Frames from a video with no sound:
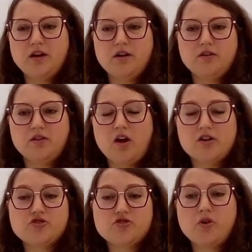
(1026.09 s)

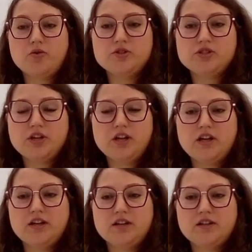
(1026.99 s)
large roads,
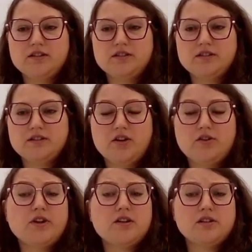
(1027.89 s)
and
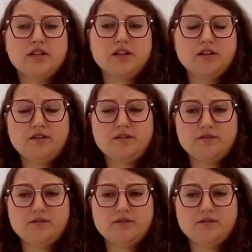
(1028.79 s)
they rarely